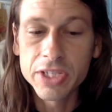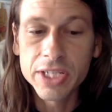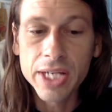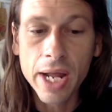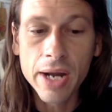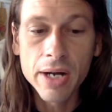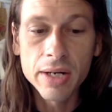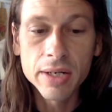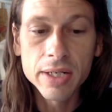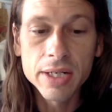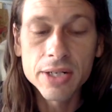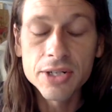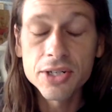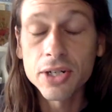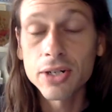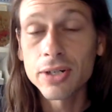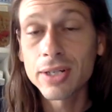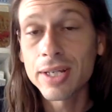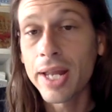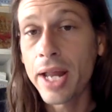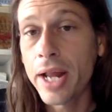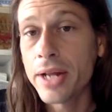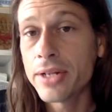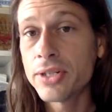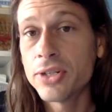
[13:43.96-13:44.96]
saturn
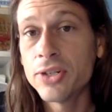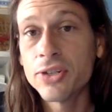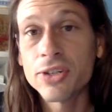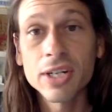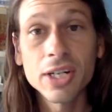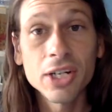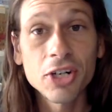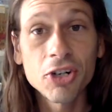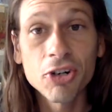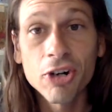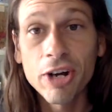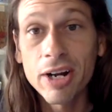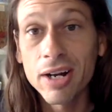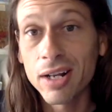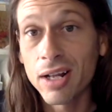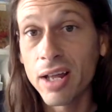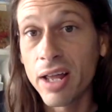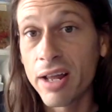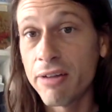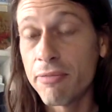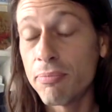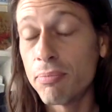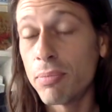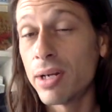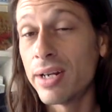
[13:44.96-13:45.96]
conjunct k2 can create a
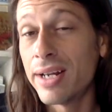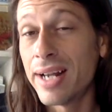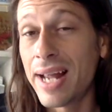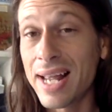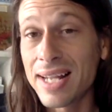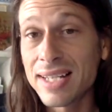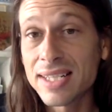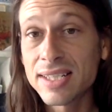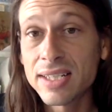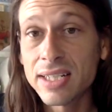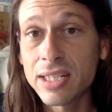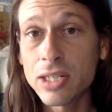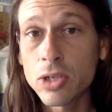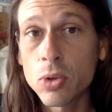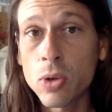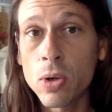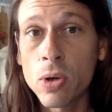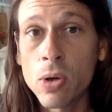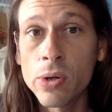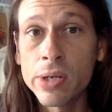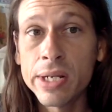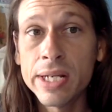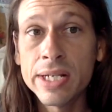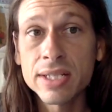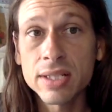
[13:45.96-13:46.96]
lot of monastic
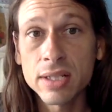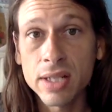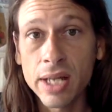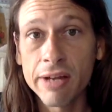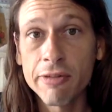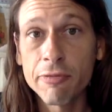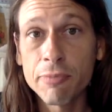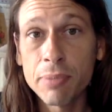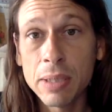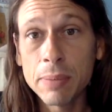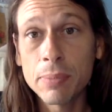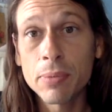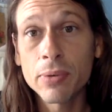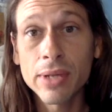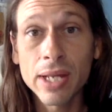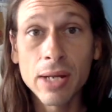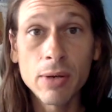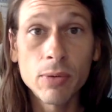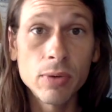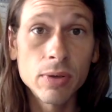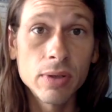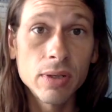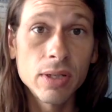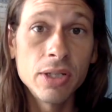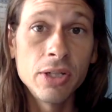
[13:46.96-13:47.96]
qualities a lot of people that
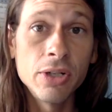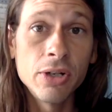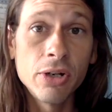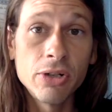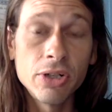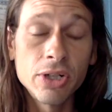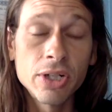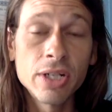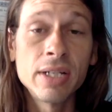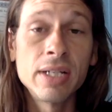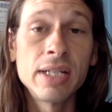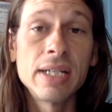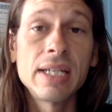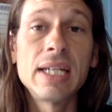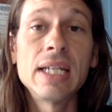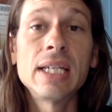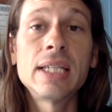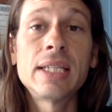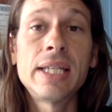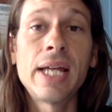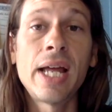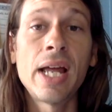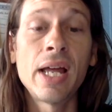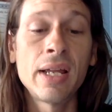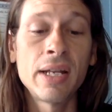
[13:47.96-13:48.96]
would you know you're going to
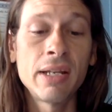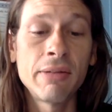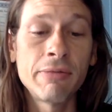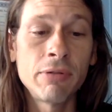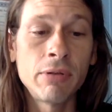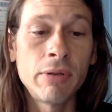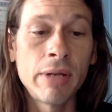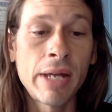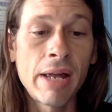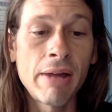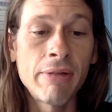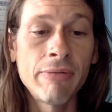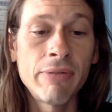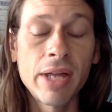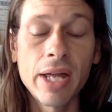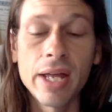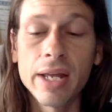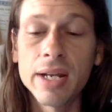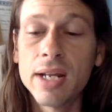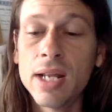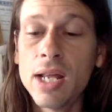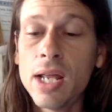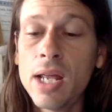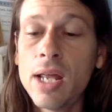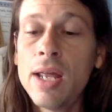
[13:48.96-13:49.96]
get that if you have that
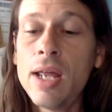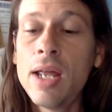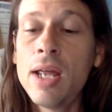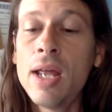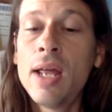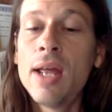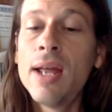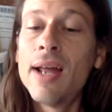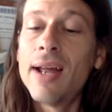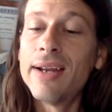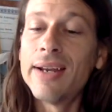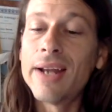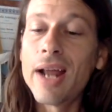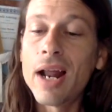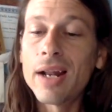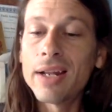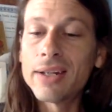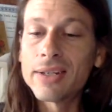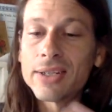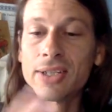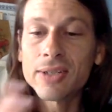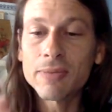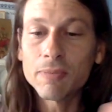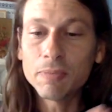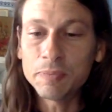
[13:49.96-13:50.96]
now
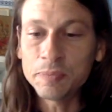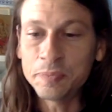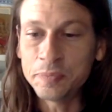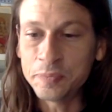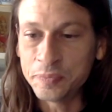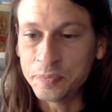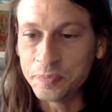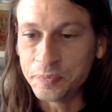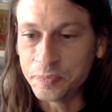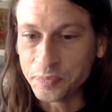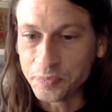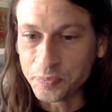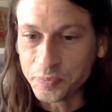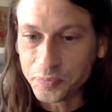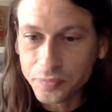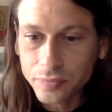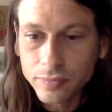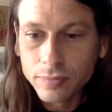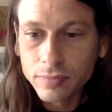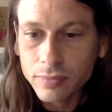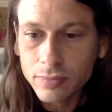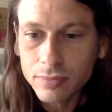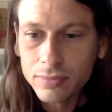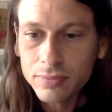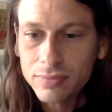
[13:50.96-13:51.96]
let's
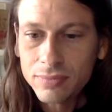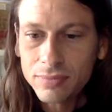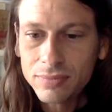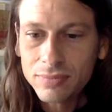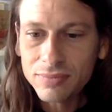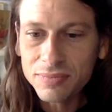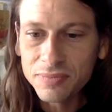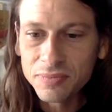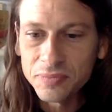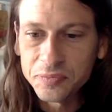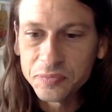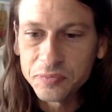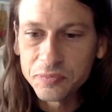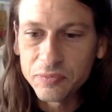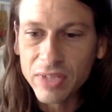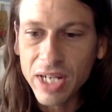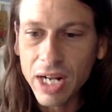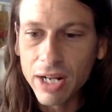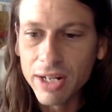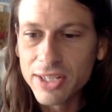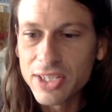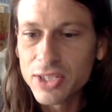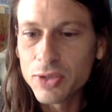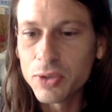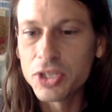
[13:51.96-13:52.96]
now
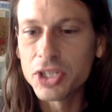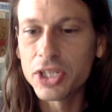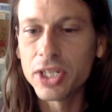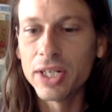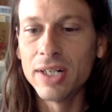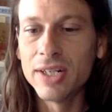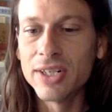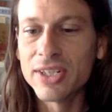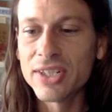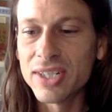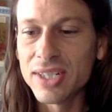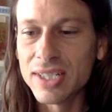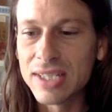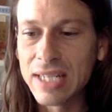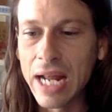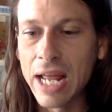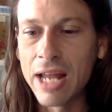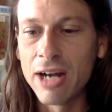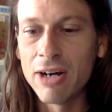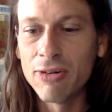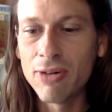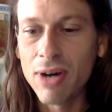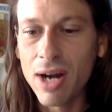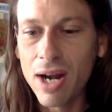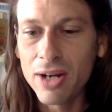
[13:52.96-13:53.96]
let's switch gears to
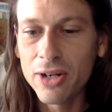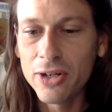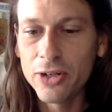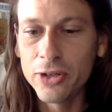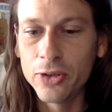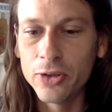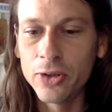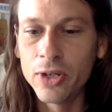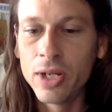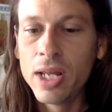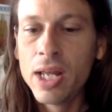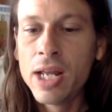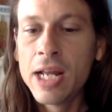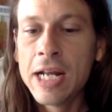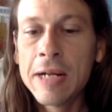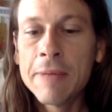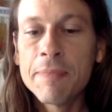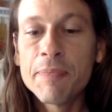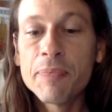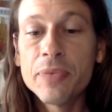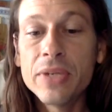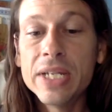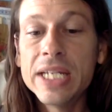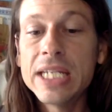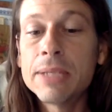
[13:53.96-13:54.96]
saturn rahu
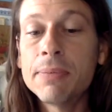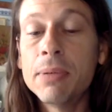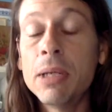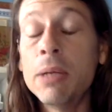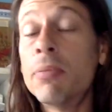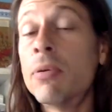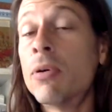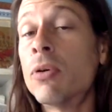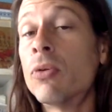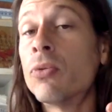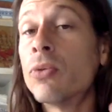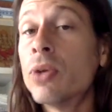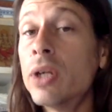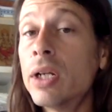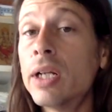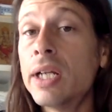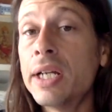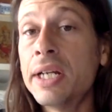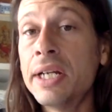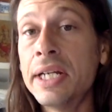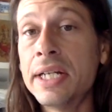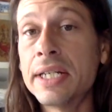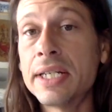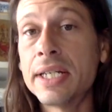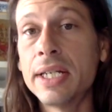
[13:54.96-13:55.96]
these people really
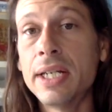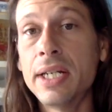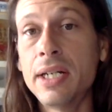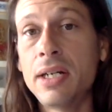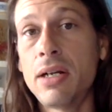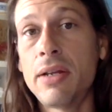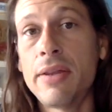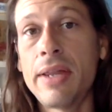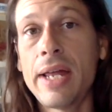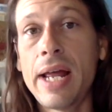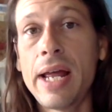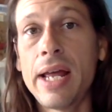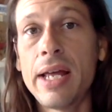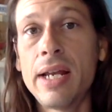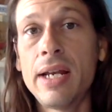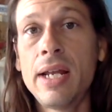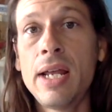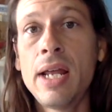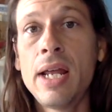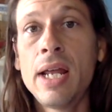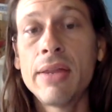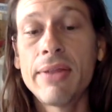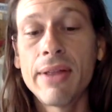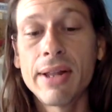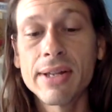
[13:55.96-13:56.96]
need to hear that
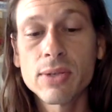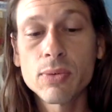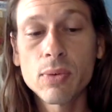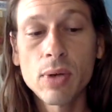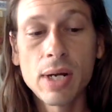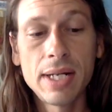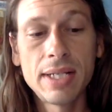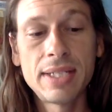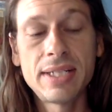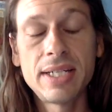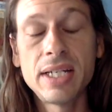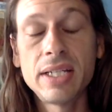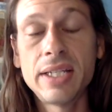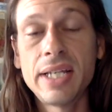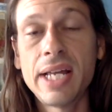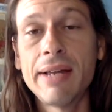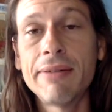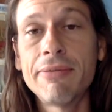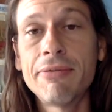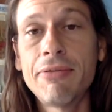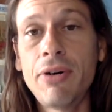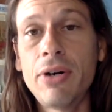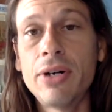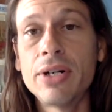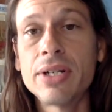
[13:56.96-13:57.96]
that's why I said that
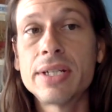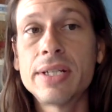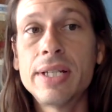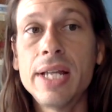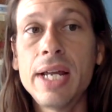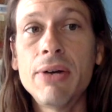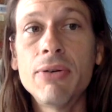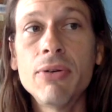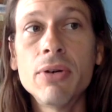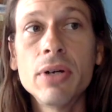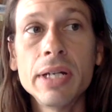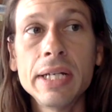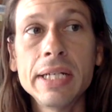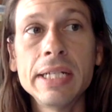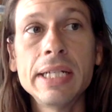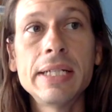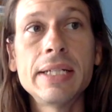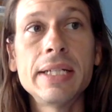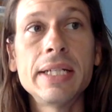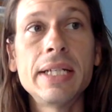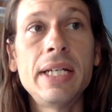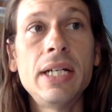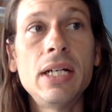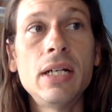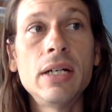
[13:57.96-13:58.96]
first. They really need
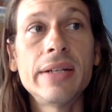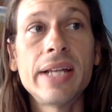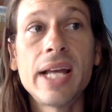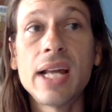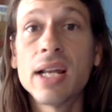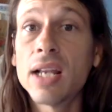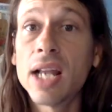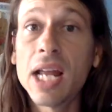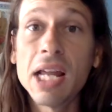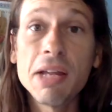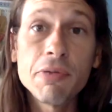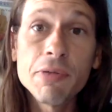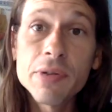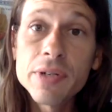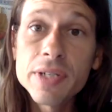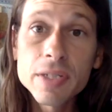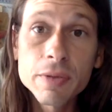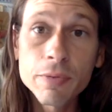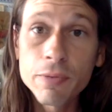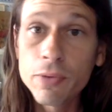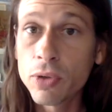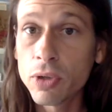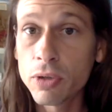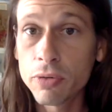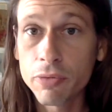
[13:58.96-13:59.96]
to hear that life is
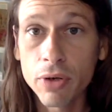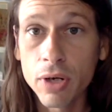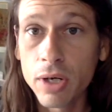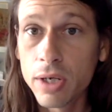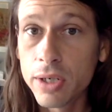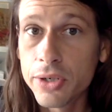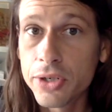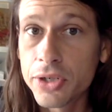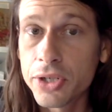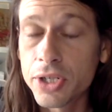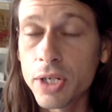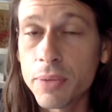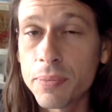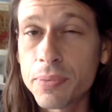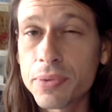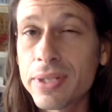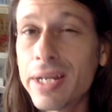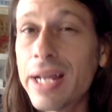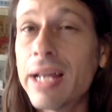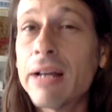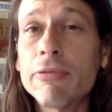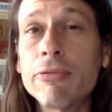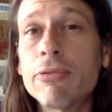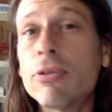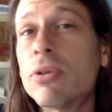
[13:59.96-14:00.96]
full of hardships
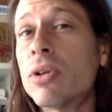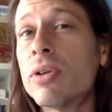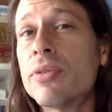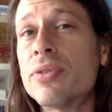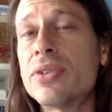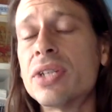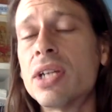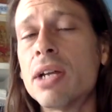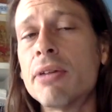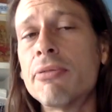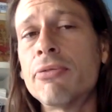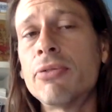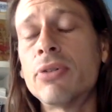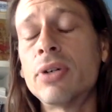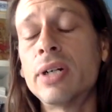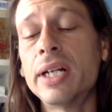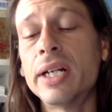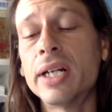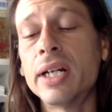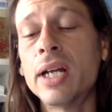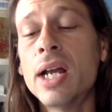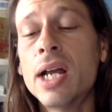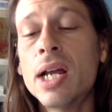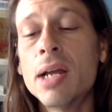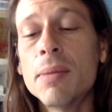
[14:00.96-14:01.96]
and full of
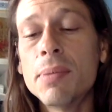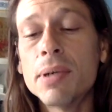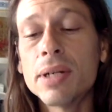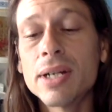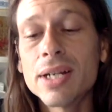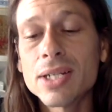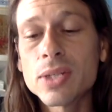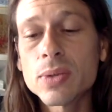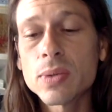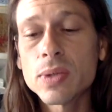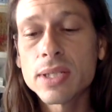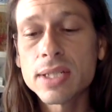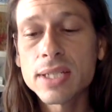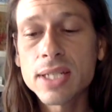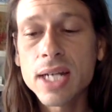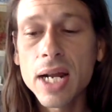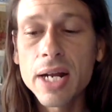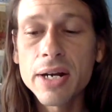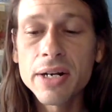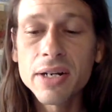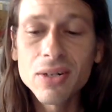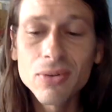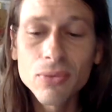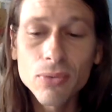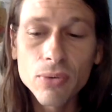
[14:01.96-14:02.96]
suffering because with
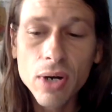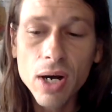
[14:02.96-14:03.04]
Saturn and